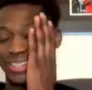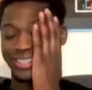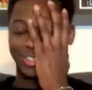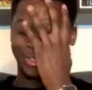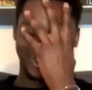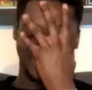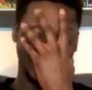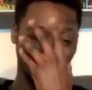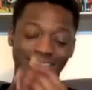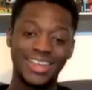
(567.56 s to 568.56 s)
man, that's
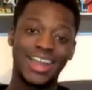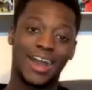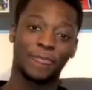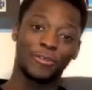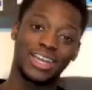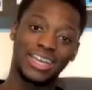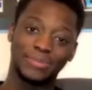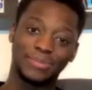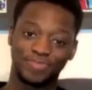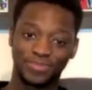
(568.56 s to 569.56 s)
good. I feel like
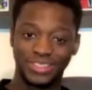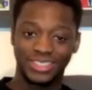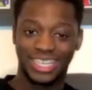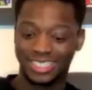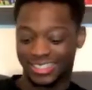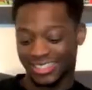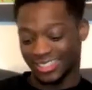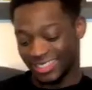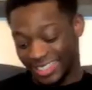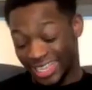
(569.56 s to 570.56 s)
um, that's
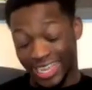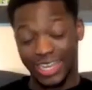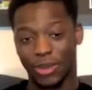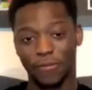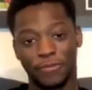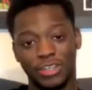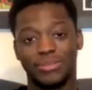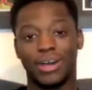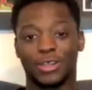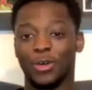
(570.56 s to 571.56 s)
exactly how I feel
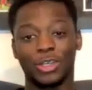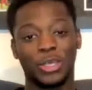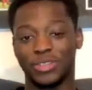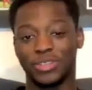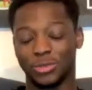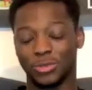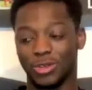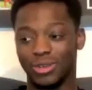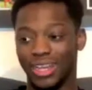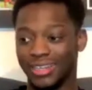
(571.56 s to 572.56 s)
about goalkeeping as
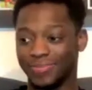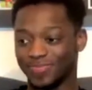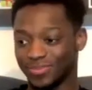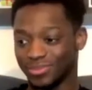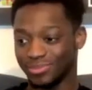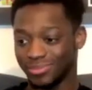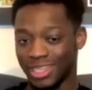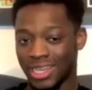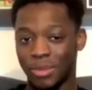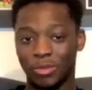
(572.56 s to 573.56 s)
well. Like
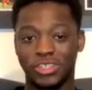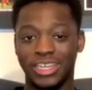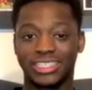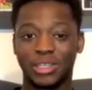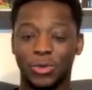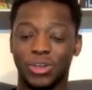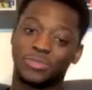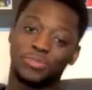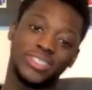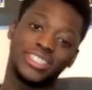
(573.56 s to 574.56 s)
people say it's the
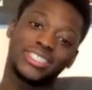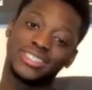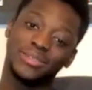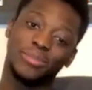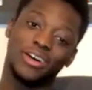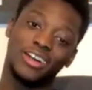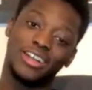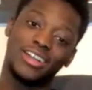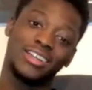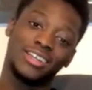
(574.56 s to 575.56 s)
worst position, but
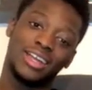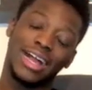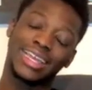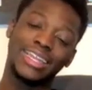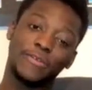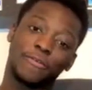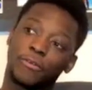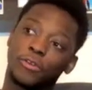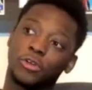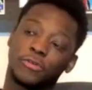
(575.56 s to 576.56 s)
I get the
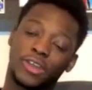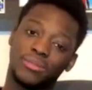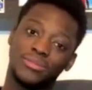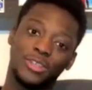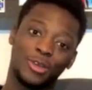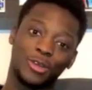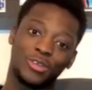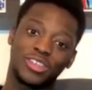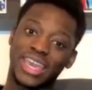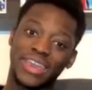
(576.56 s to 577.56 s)
thrill from you know
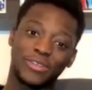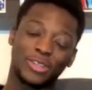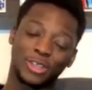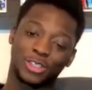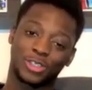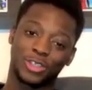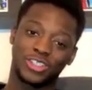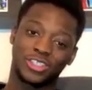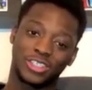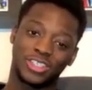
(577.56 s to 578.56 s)
saving those
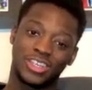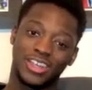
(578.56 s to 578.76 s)
shots.